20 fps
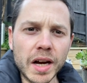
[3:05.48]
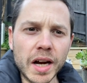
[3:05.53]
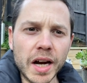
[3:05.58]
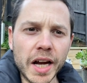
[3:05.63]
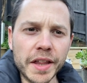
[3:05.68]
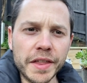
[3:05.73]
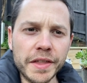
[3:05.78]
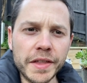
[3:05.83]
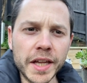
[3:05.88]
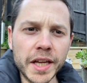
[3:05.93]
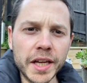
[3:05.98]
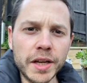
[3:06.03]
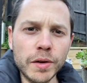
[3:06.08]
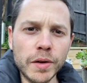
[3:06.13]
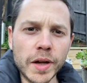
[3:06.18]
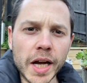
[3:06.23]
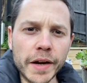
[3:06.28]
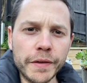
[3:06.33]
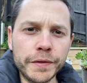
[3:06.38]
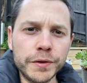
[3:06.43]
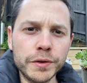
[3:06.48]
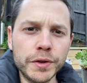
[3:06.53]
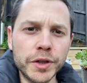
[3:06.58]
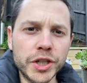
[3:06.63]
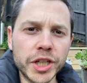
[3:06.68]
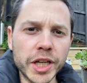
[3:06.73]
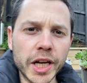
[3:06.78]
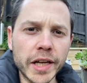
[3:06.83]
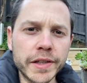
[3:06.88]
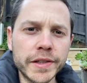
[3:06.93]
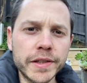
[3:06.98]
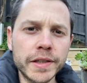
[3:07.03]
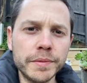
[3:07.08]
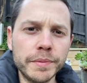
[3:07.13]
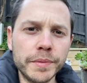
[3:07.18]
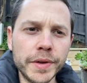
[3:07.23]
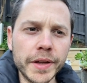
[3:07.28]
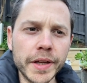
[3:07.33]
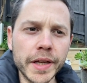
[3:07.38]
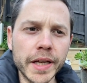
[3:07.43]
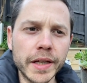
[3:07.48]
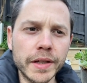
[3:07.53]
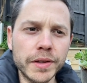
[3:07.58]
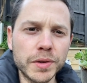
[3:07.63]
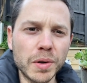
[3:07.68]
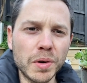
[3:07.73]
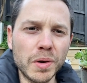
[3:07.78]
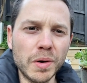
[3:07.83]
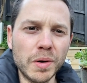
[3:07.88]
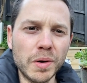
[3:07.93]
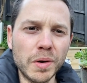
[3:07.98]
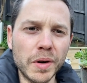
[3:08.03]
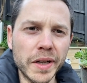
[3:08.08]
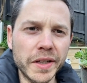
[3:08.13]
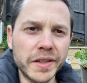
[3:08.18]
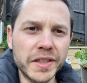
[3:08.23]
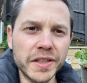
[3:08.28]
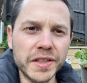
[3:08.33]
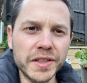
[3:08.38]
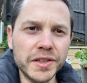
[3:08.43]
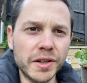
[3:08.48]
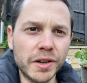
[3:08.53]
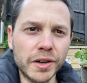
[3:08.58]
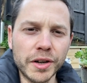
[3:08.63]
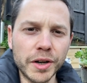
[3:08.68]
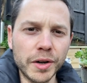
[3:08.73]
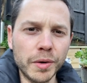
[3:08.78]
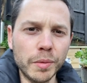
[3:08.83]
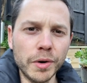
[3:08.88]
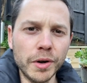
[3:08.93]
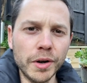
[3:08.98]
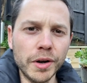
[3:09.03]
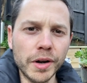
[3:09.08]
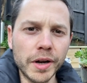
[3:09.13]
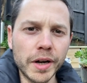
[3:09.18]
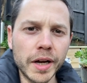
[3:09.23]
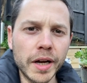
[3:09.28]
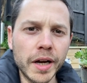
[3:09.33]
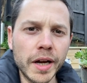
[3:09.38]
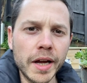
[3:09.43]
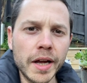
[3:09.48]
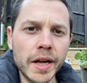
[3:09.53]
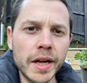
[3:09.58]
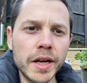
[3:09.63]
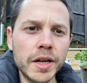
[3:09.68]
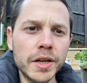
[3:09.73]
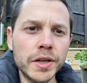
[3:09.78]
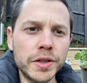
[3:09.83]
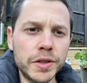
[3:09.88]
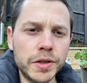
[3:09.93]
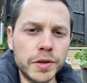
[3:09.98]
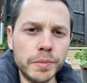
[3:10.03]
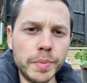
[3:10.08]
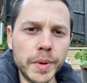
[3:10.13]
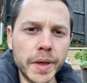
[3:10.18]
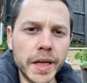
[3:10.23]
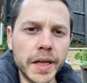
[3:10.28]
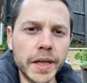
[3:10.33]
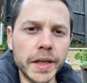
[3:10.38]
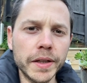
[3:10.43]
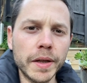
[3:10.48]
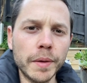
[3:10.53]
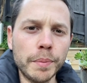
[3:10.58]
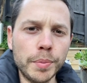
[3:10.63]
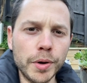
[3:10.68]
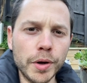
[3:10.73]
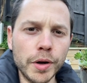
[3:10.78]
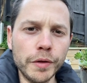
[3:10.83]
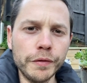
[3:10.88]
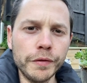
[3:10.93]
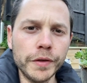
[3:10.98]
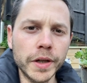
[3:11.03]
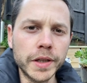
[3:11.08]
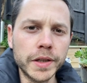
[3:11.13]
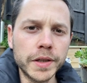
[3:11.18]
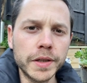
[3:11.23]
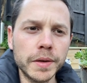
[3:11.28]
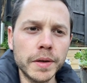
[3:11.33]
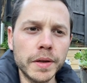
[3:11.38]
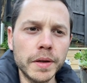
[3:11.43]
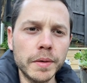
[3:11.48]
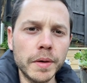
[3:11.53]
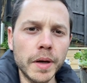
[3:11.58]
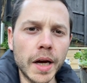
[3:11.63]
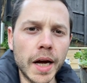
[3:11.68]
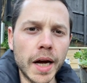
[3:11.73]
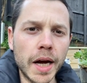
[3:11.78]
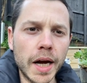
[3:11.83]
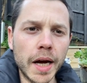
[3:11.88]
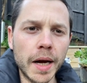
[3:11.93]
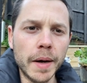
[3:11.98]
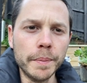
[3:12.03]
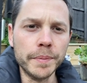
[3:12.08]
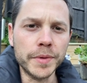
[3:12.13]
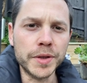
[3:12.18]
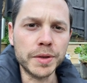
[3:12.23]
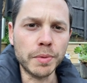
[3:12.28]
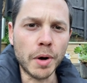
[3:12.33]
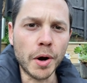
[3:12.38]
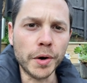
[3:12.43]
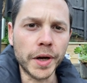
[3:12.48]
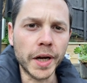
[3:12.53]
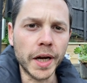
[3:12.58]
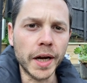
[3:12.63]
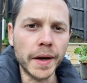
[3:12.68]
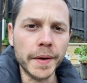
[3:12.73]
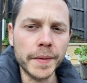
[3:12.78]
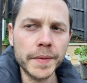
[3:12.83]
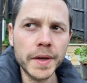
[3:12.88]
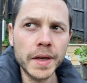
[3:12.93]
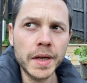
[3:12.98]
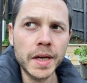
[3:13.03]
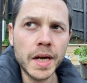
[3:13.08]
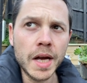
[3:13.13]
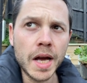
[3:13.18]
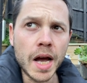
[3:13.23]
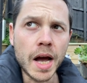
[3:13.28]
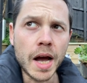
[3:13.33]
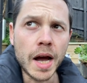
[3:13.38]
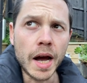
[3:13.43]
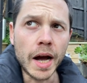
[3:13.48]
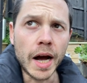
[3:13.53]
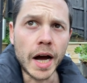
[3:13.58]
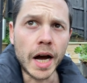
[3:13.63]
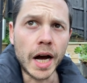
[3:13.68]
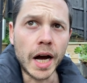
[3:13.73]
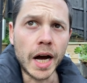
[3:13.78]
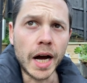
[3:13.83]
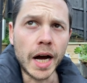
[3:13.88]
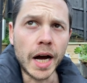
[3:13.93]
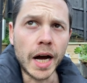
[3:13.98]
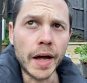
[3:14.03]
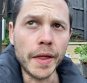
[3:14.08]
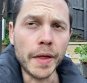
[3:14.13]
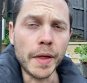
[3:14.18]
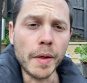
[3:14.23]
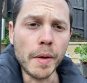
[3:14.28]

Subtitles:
think you'll have to adjust some things, or it's just not going to work to be the perfect smoker. My